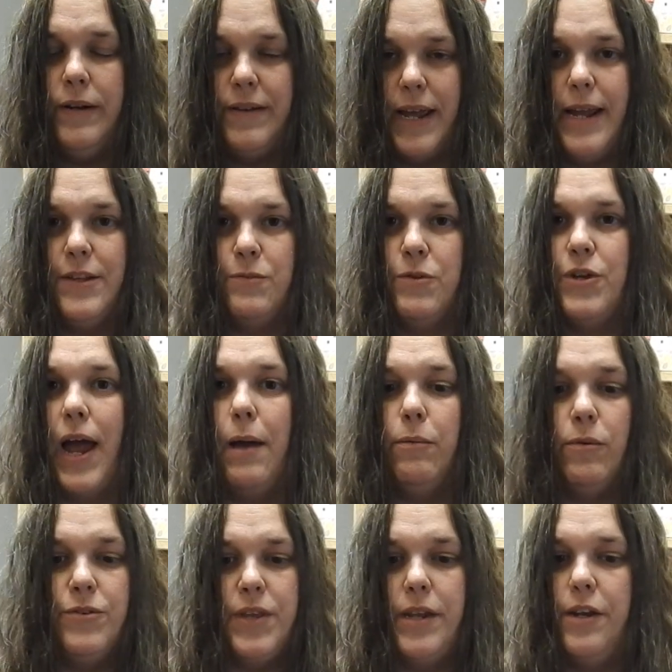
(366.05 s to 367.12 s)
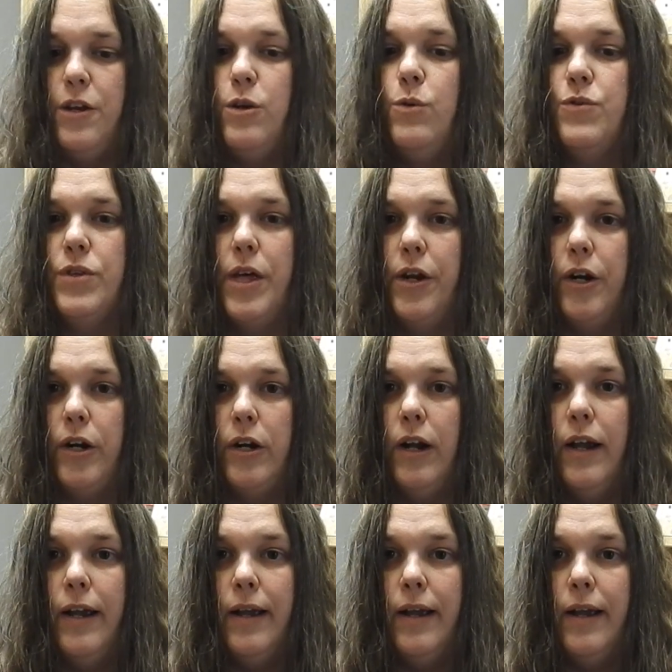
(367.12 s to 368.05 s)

dates, which I will send in a newsletter